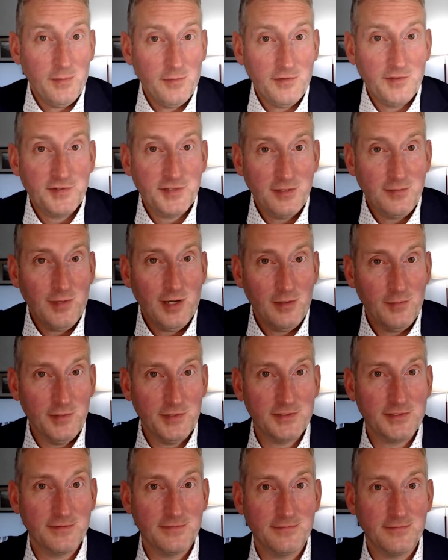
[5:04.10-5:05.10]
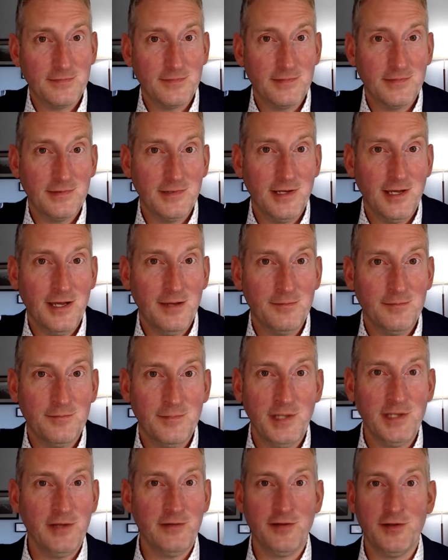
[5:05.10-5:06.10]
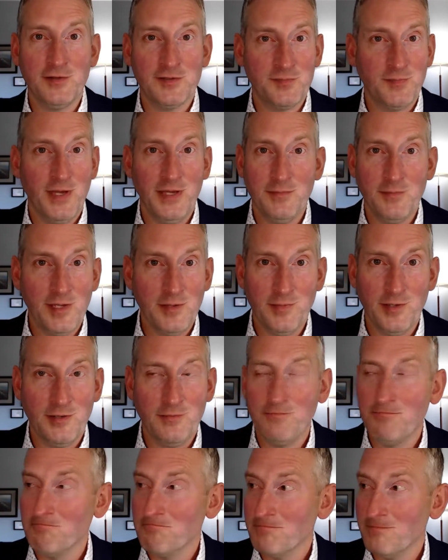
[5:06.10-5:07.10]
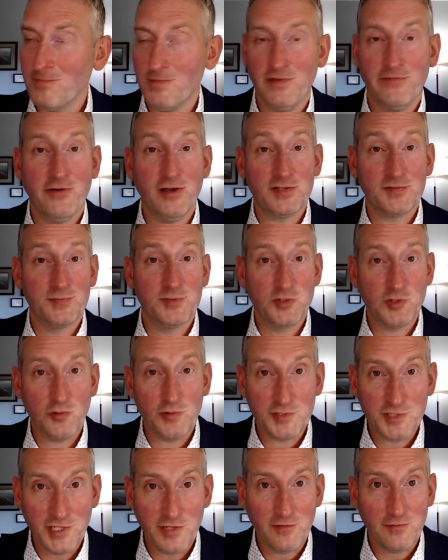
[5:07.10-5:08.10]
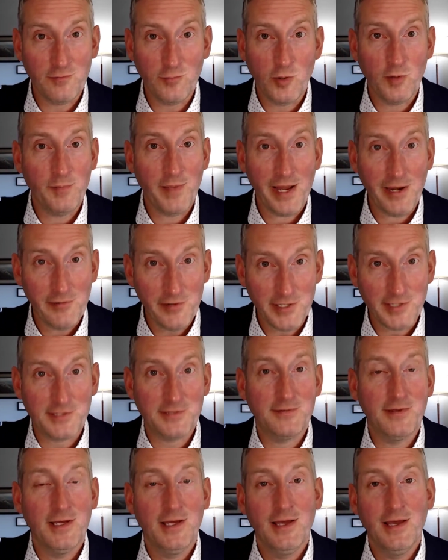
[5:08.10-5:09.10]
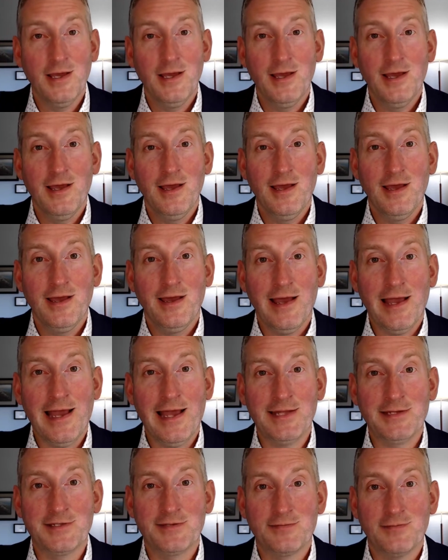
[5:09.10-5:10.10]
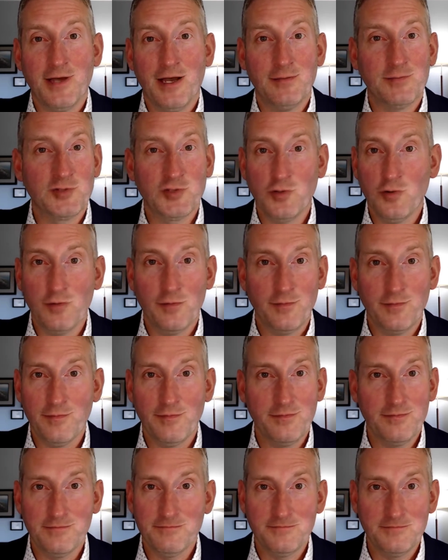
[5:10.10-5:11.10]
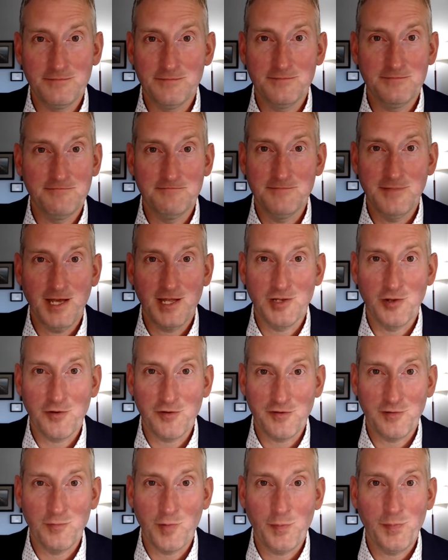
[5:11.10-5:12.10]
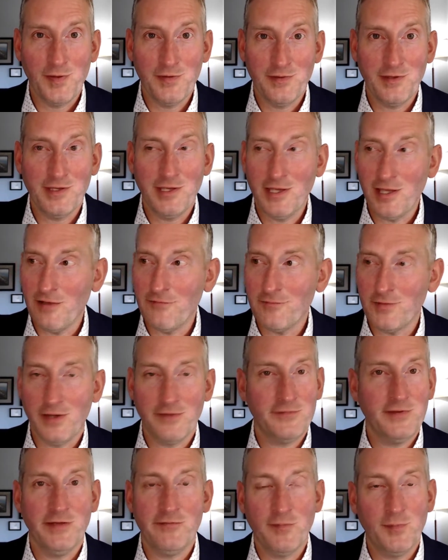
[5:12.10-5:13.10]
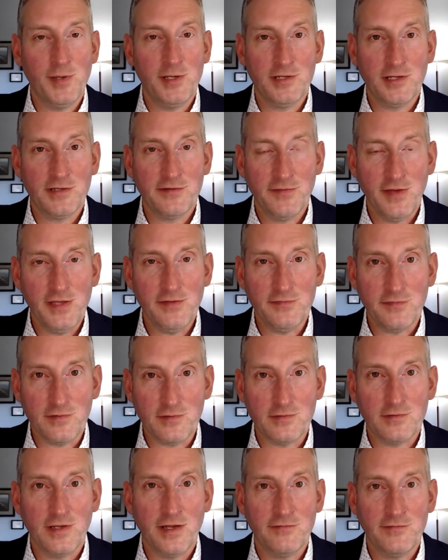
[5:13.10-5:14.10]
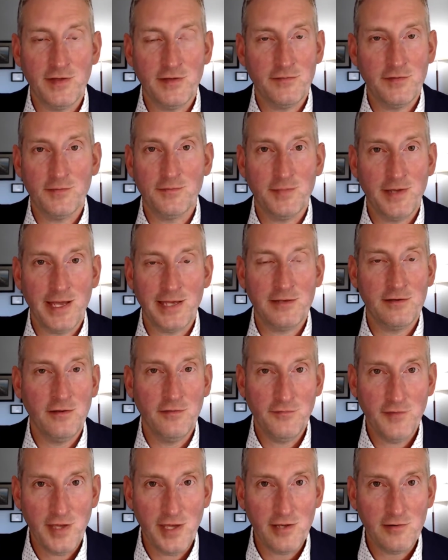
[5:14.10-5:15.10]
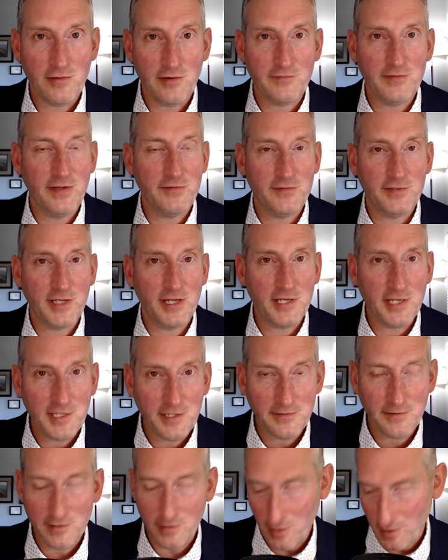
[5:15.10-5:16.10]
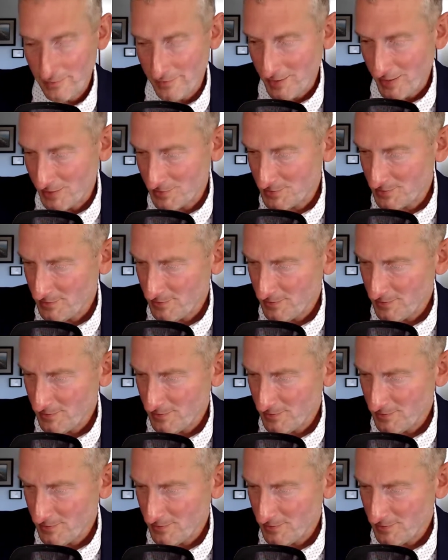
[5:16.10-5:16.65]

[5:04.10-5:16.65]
this commandment. Many of those men, maybe the vast majority of them, were married. And I'm sure a lot of them would be thinking, I've never been unfaithful. I've never had an affair. I've never done anything like that.